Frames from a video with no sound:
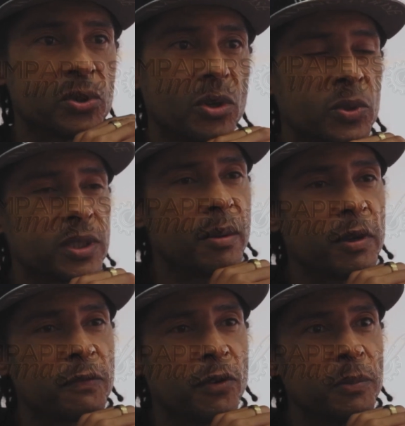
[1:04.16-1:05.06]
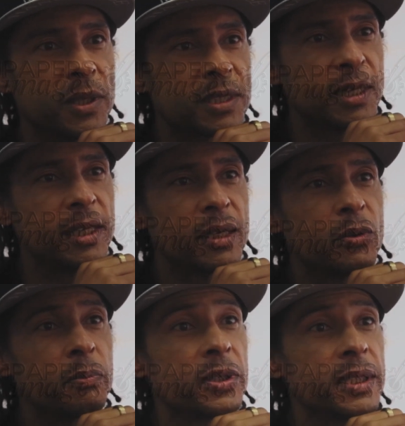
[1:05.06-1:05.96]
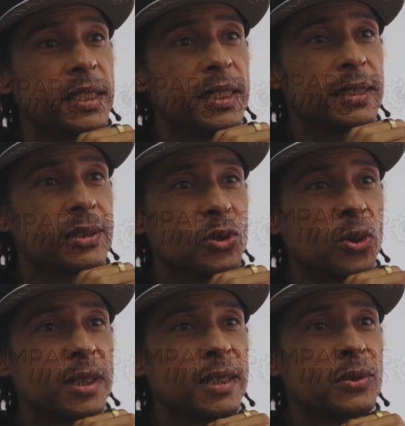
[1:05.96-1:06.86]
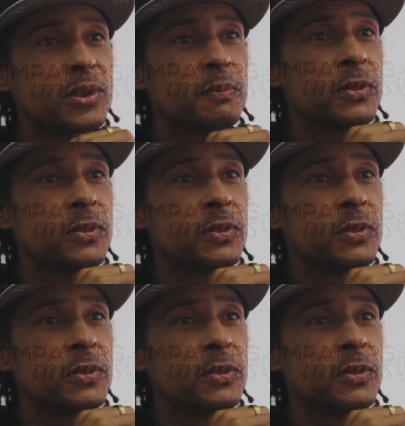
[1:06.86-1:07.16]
we saw it was coming from this little petite, short, little,